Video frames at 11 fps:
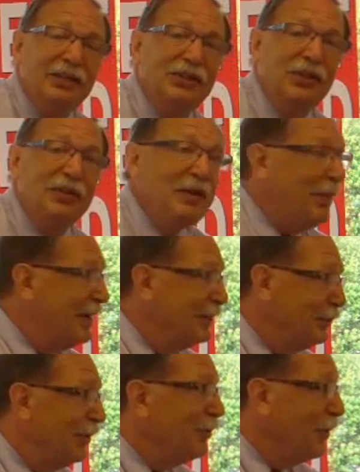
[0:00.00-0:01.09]
So they might
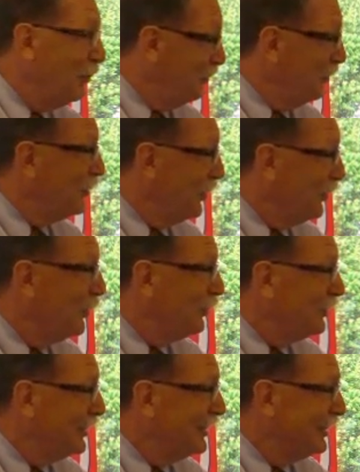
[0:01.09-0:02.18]
as well go for the
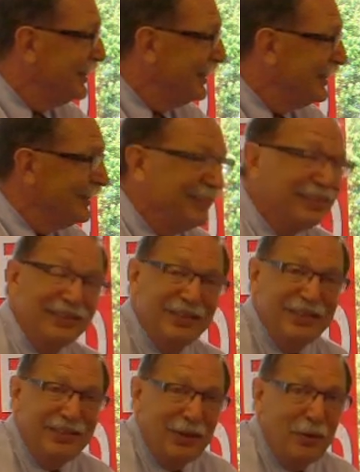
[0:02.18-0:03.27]
whole
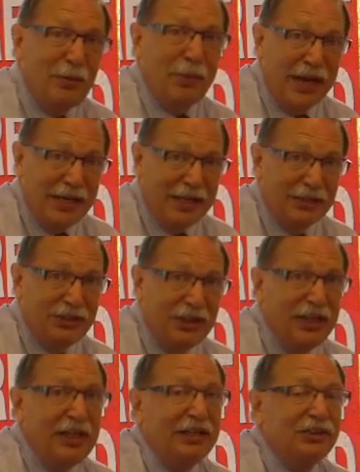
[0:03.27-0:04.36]
package.
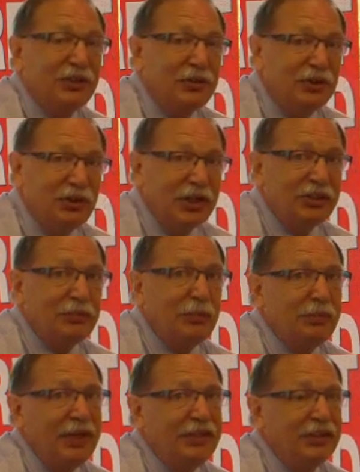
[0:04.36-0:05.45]
So
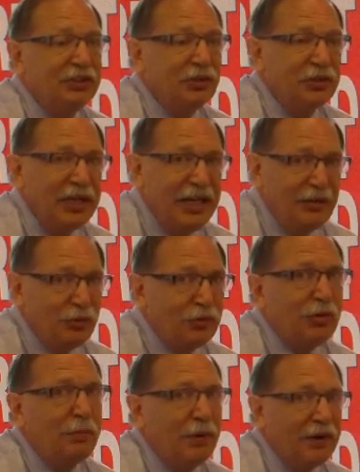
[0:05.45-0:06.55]
adjustable bases are an
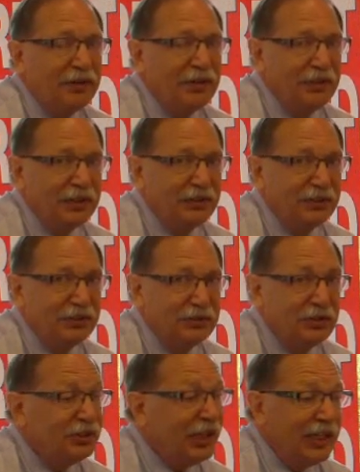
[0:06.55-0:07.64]
integral part to this,
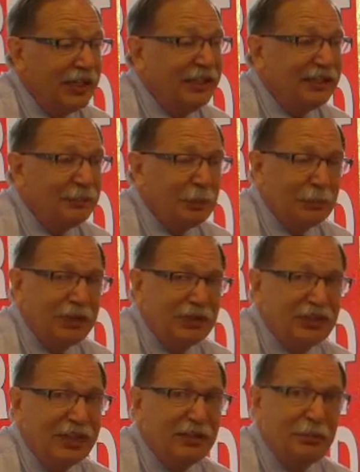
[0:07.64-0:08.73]
just like any Tempur Pedic
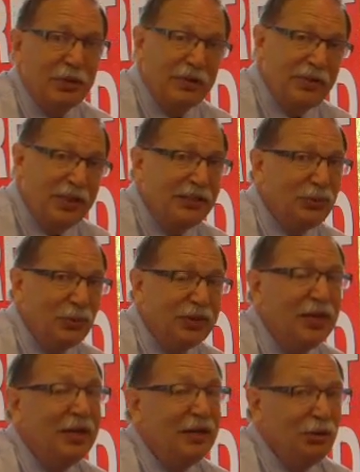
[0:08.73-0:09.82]
sale, but on this
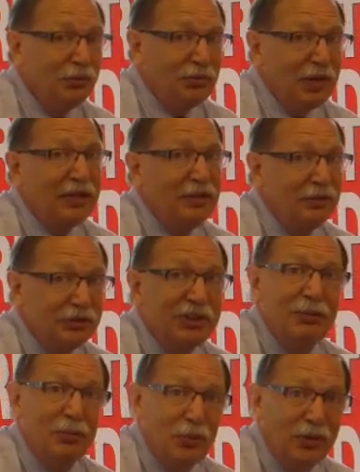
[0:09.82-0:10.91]
one, you'll find that you'll
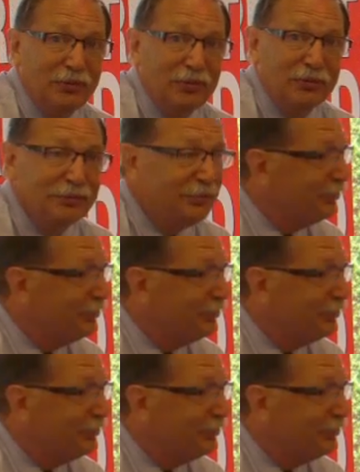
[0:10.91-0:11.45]
sell more of them.